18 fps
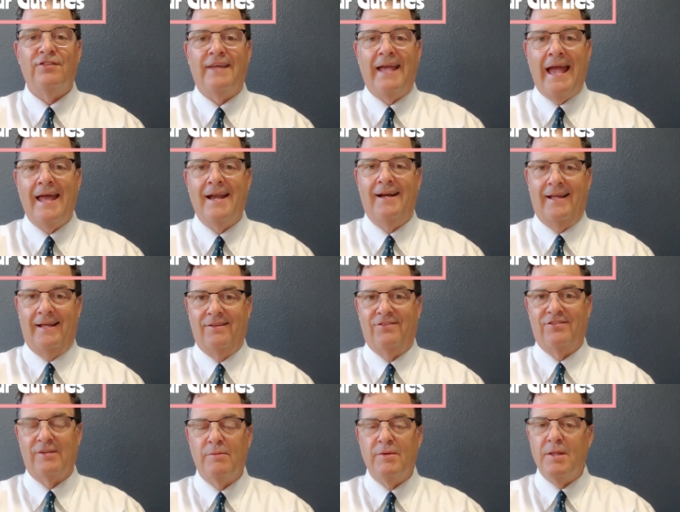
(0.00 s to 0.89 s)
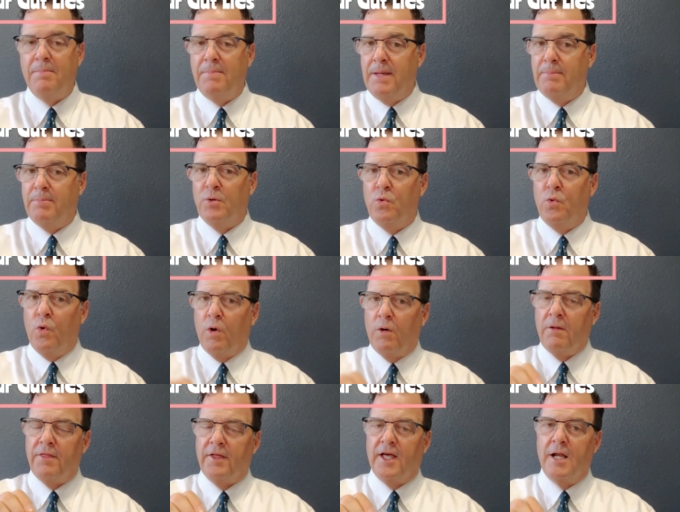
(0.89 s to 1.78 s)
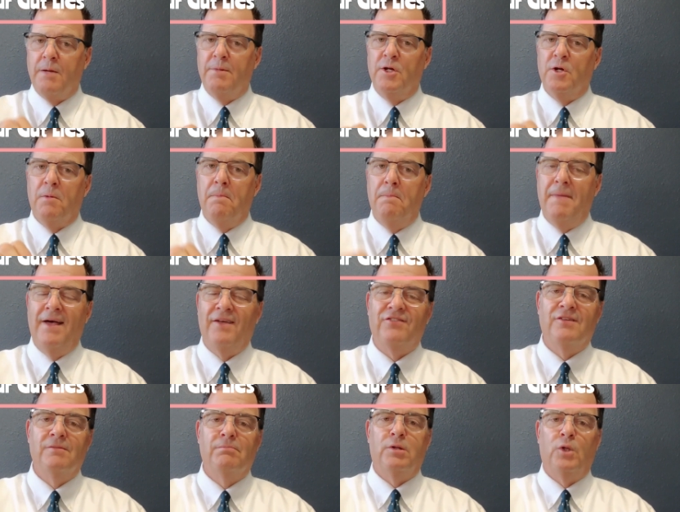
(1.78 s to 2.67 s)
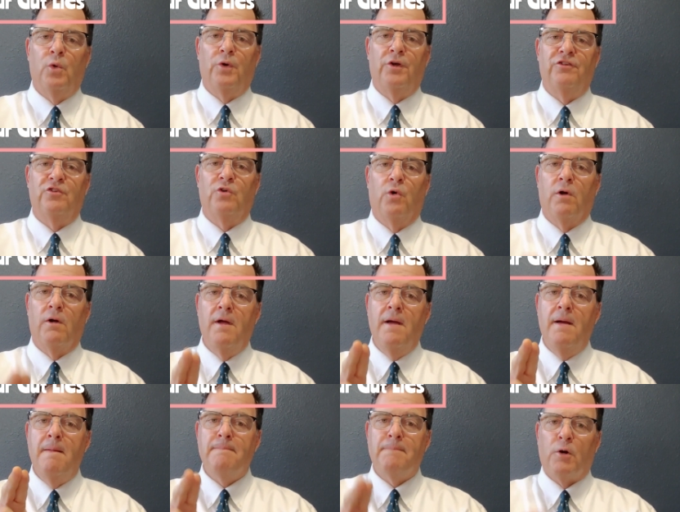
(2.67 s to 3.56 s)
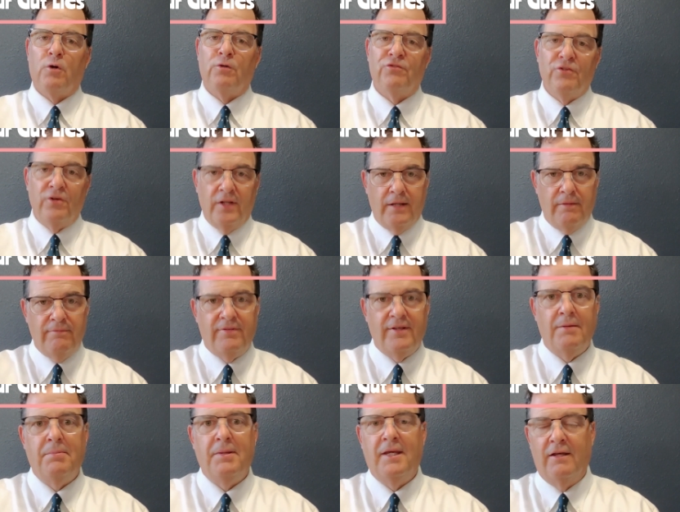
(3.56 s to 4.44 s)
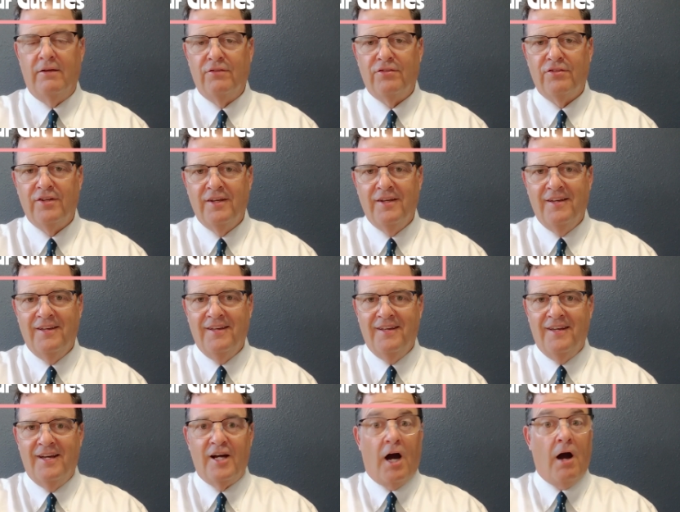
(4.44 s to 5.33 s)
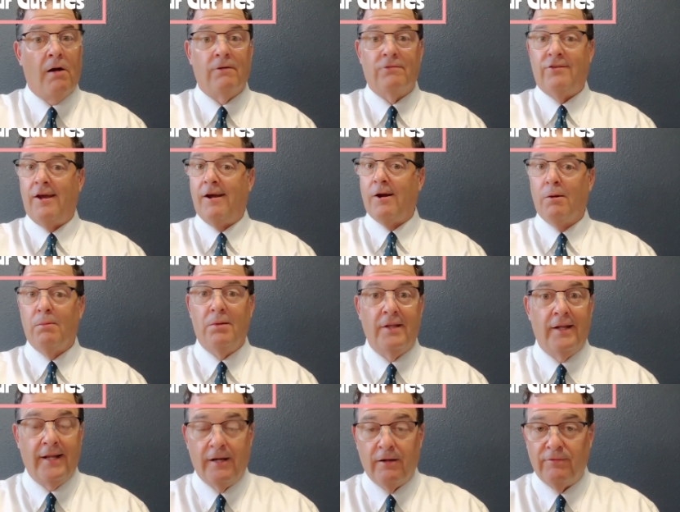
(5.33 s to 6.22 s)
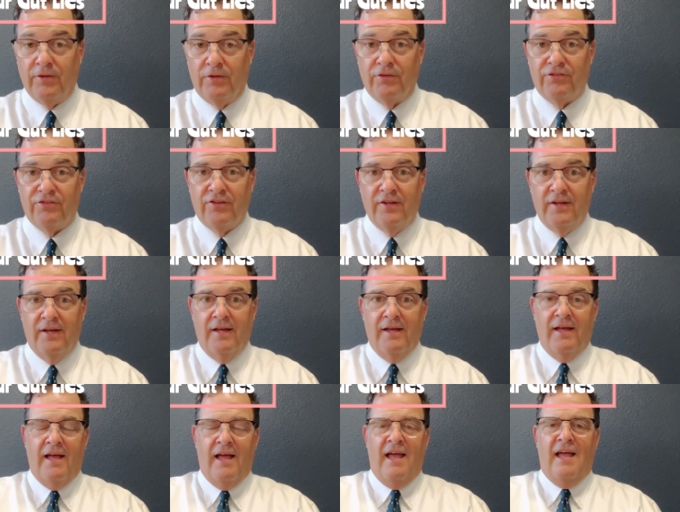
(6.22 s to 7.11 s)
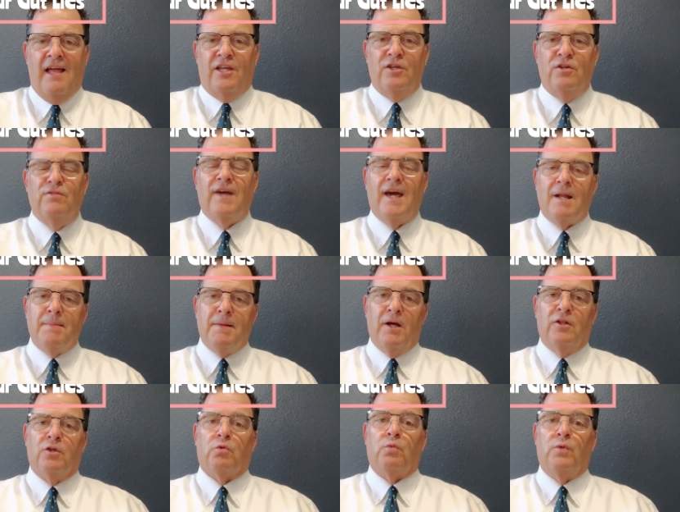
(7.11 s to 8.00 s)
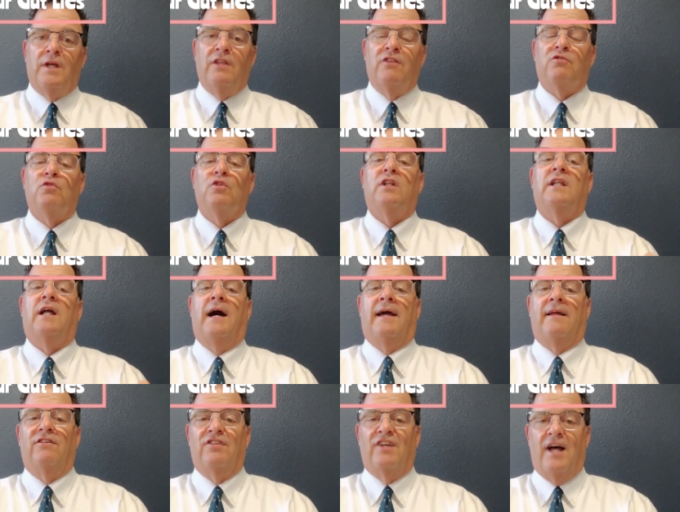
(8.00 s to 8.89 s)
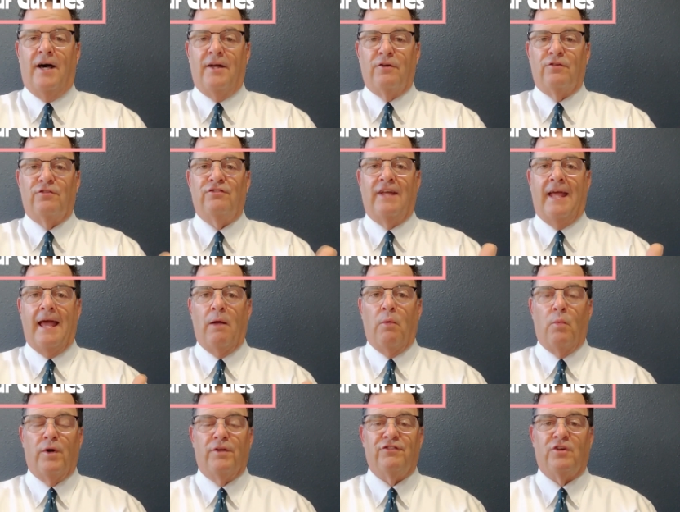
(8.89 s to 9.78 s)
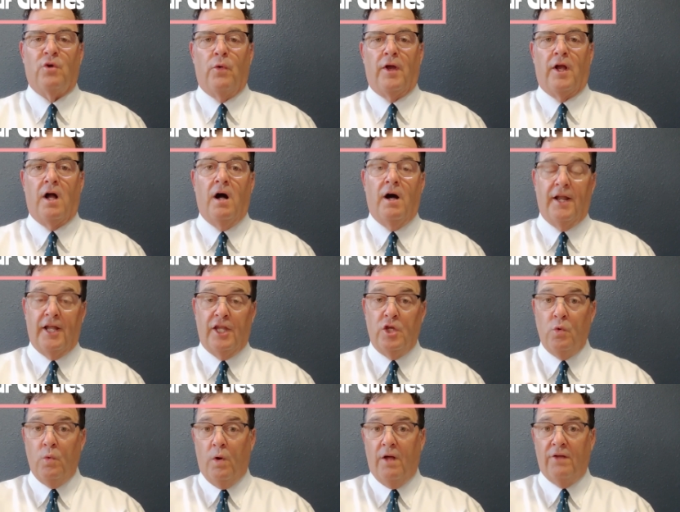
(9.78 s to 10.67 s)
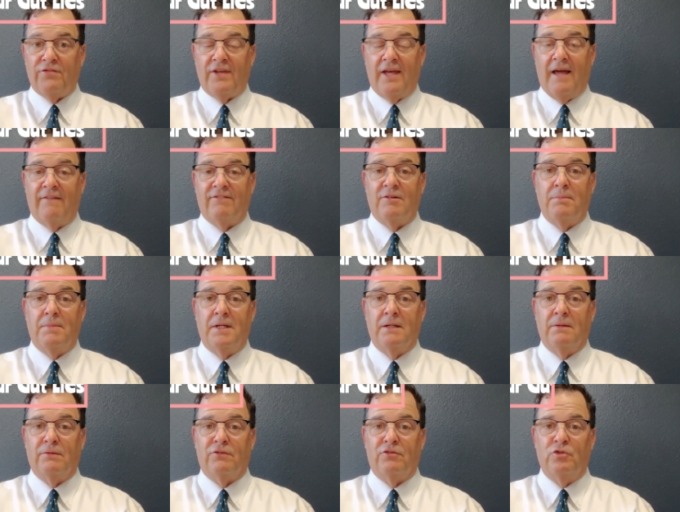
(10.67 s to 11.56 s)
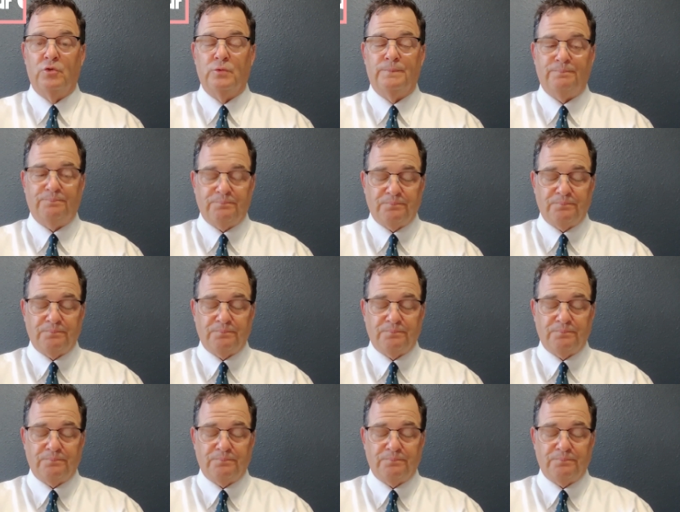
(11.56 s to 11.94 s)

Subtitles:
candidates, some of the people who are going to be your best employees, your personal MVPs, are terrible at interviews. You've got to be able to read through the lines and understand what's going on. And you also have to be able to